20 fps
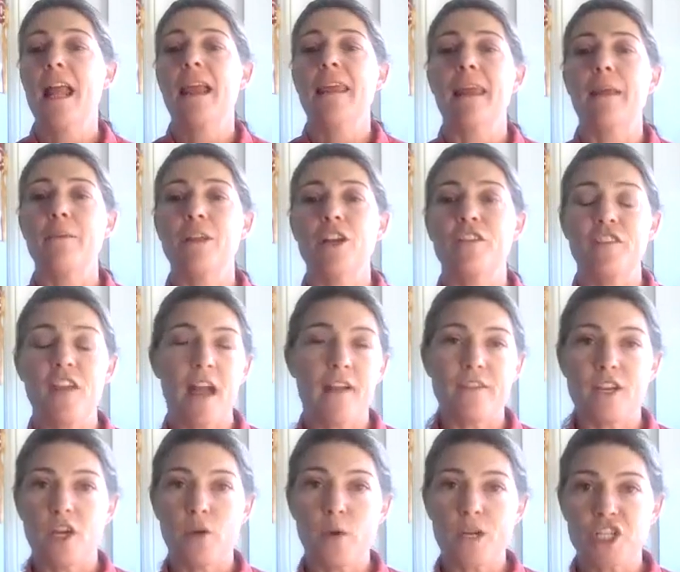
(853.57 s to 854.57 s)
Let me know if you
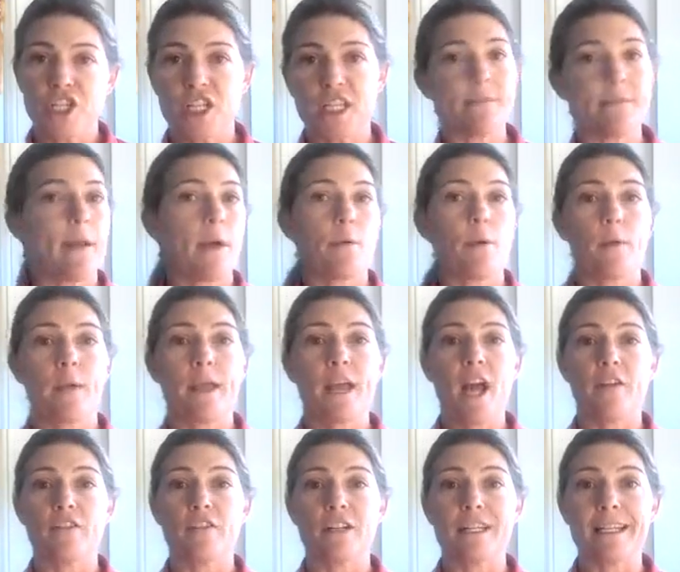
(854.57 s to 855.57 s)
have any questions about what we
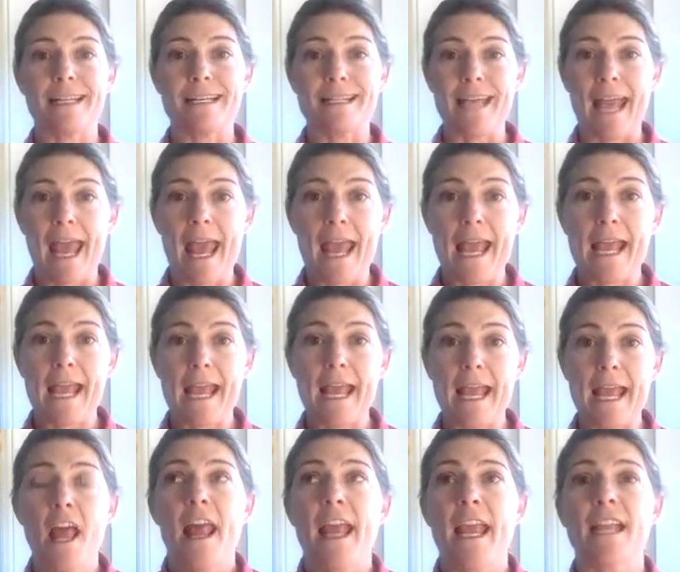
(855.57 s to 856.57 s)
covered today.
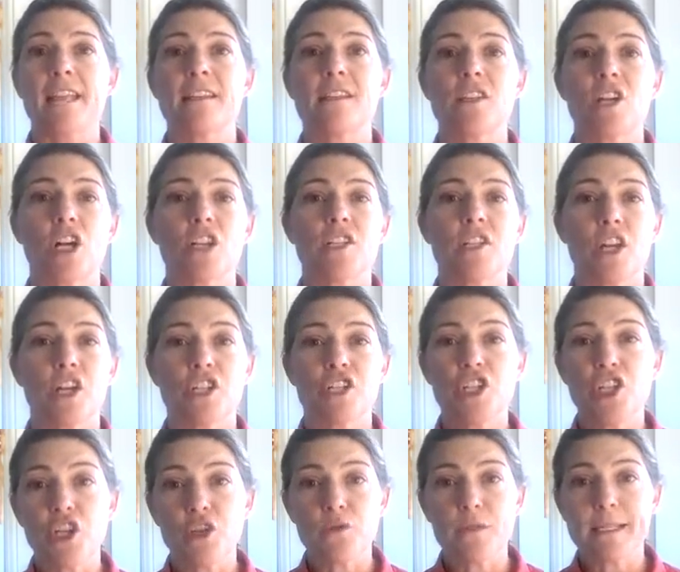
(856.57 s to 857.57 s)
It starts on
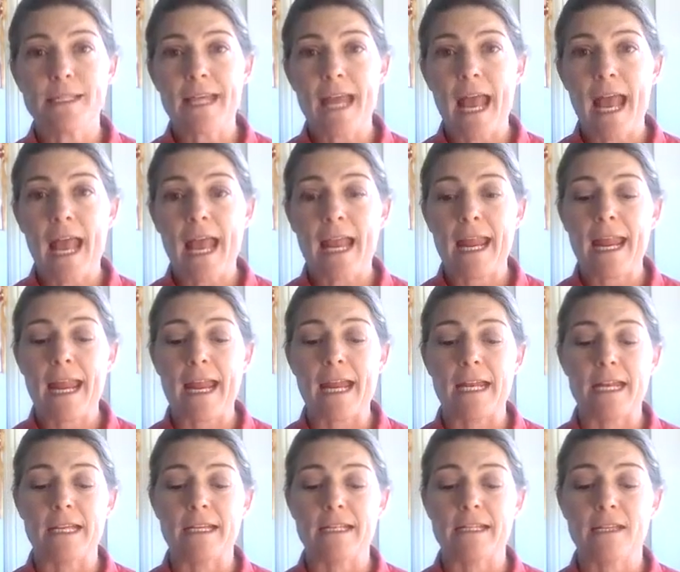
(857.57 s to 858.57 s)
Tuesday.
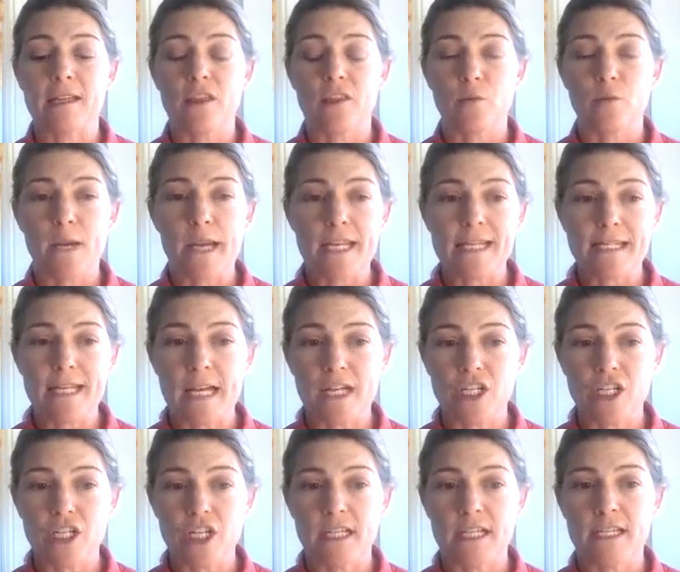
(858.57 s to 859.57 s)
It is three
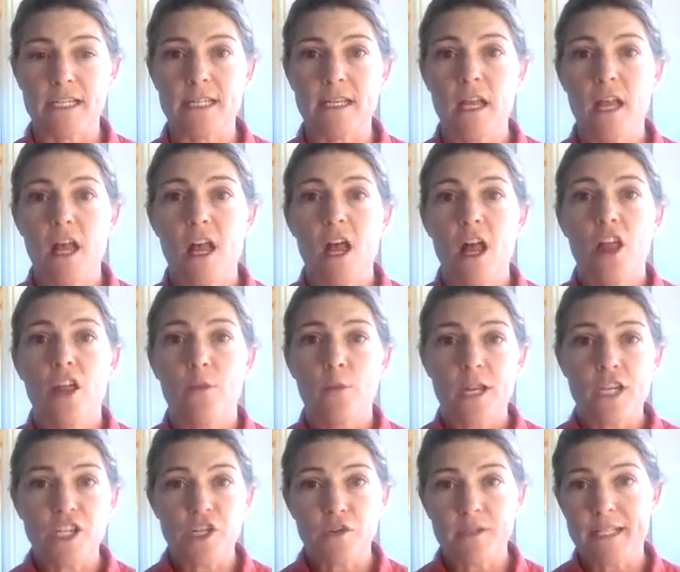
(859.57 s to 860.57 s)
sessions,
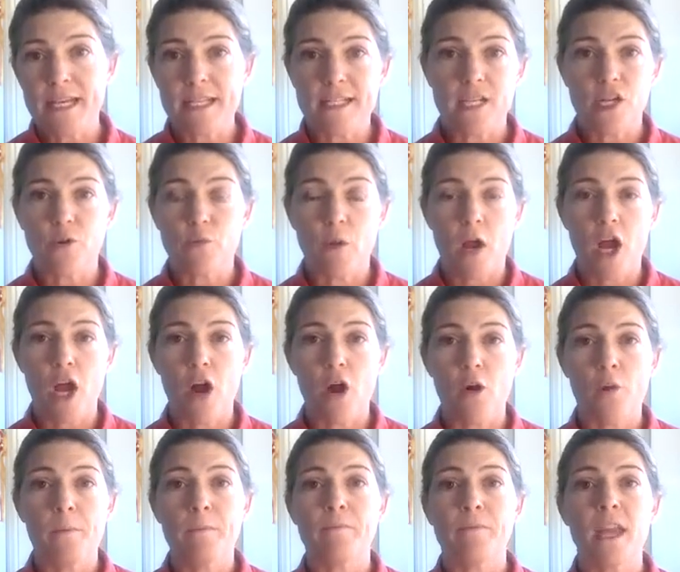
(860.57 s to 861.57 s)
three Tuesdays in a
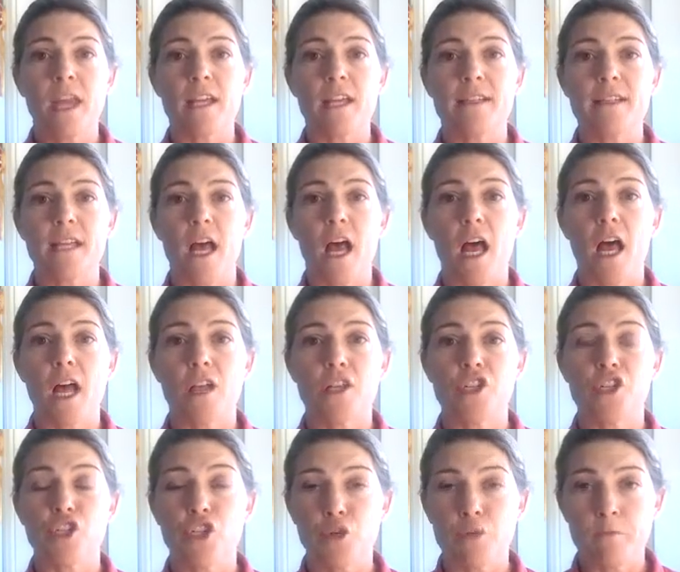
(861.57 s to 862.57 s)
row. It's a
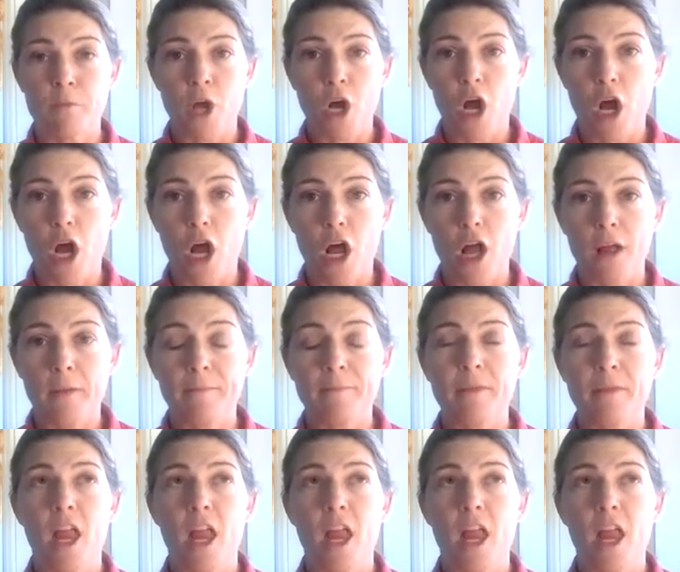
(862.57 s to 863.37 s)
Zoom call